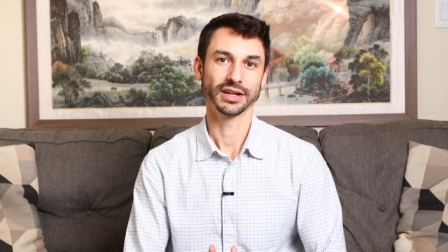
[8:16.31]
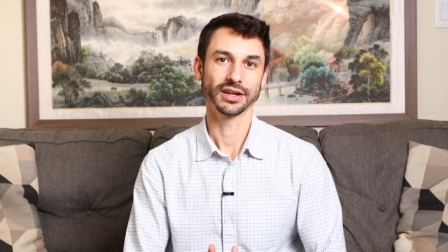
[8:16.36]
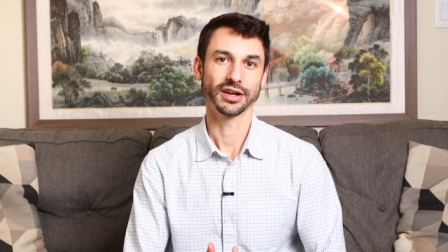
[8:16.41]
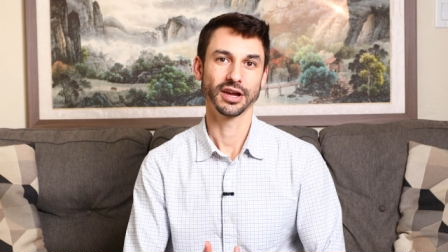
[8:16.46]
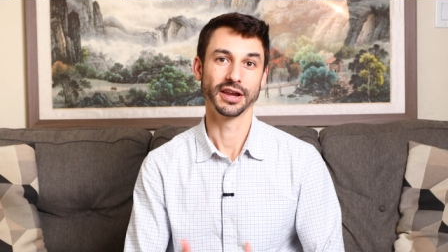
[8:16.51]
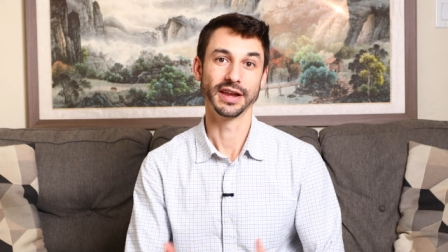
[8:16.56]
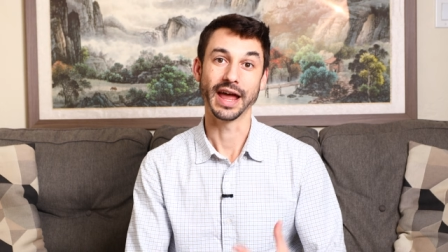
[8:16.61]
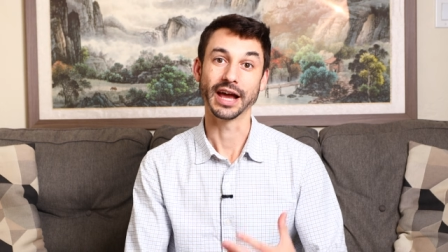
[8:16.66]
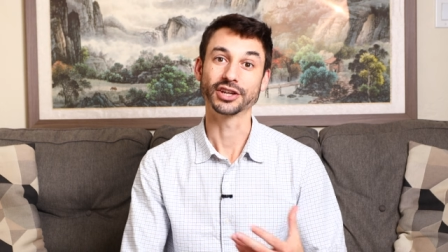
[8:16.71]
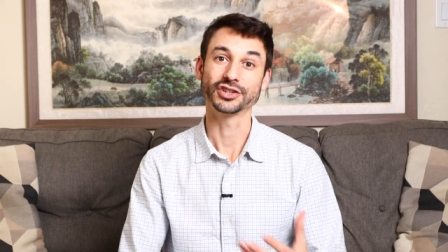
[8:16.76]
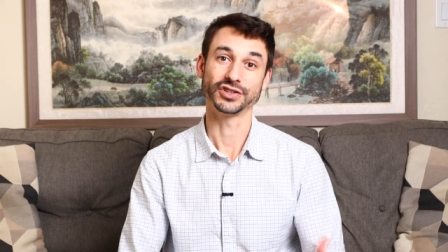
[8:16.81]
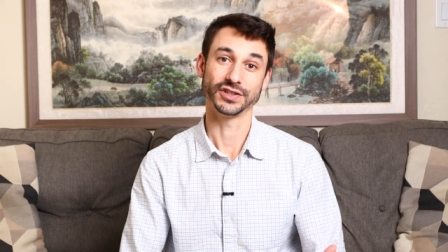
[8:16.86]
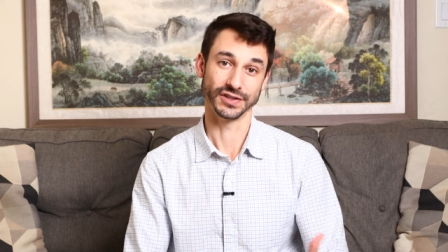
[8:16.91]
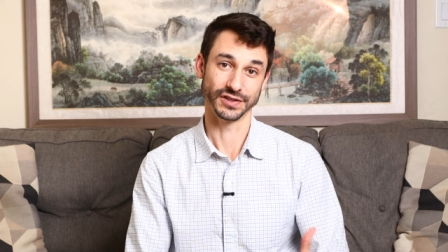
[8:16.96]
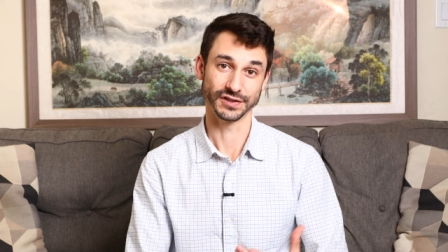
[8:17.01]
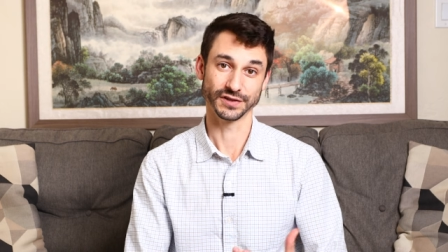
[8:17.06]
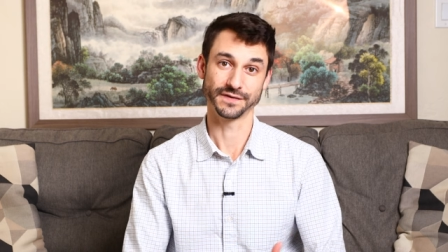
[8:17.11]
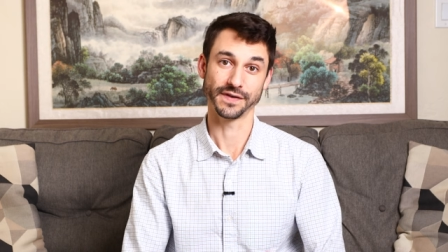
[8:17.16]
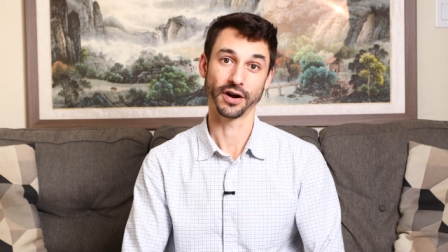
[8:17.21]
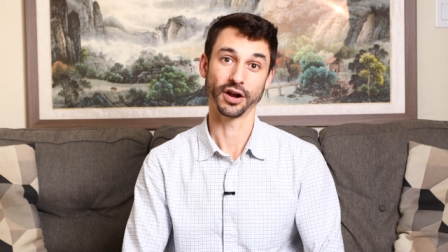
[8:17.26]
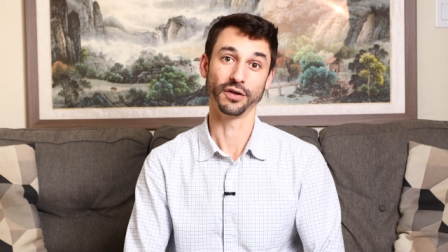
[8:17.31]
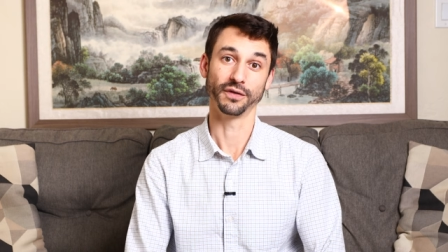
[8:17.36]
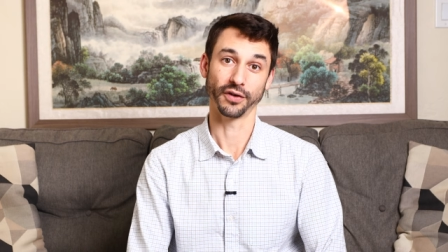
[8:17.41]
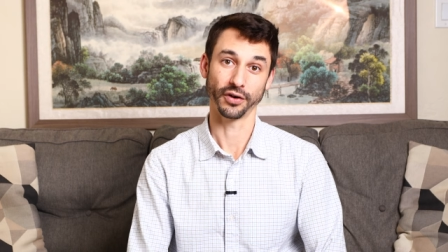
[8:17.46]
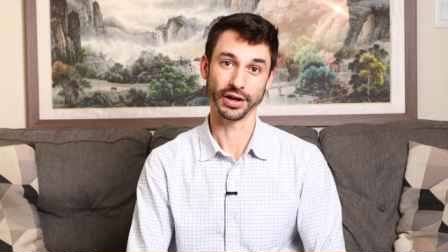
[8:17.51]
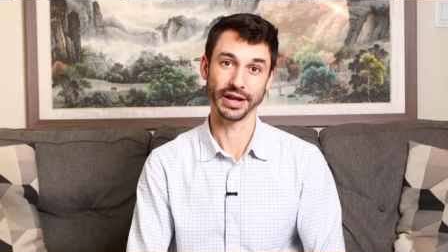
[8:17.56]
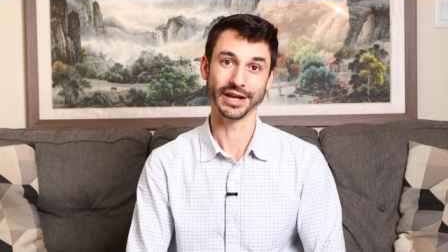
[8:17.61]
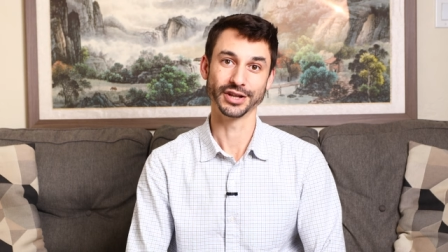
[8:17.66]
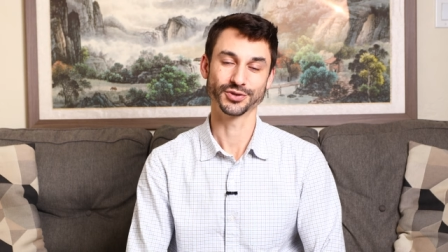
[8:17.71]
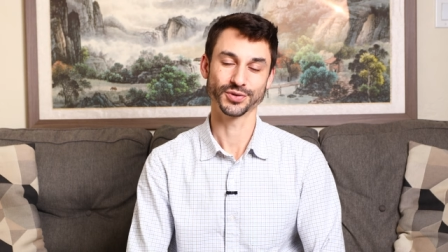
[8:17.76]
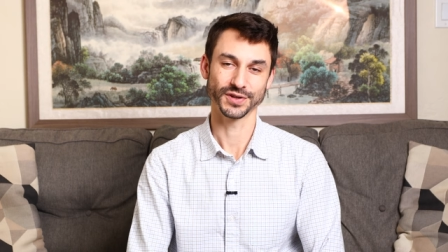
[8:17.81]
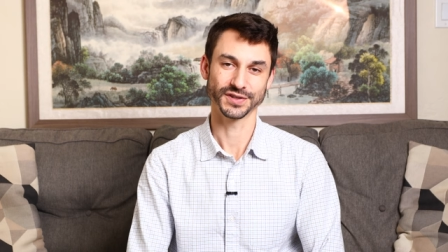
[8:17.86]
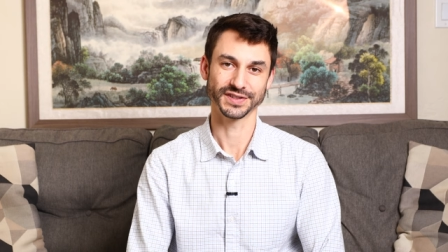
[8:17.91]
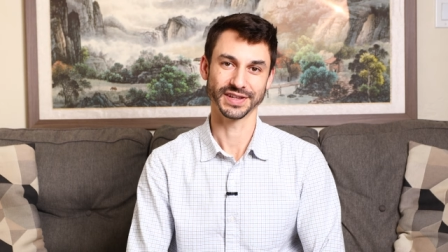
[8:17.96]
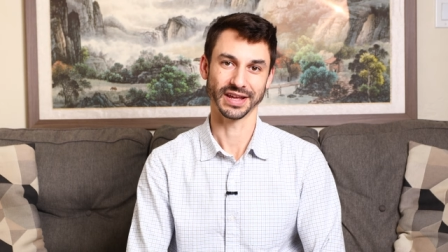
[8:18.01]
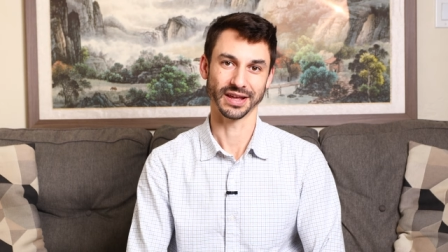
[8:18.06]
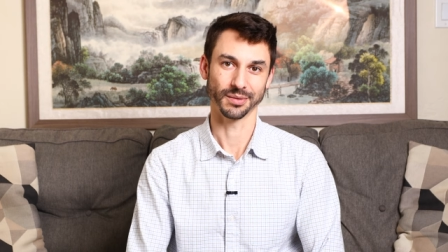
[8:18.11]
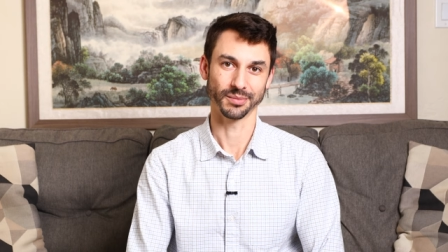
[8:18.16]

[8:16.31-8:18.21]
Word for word: connections very, very interesting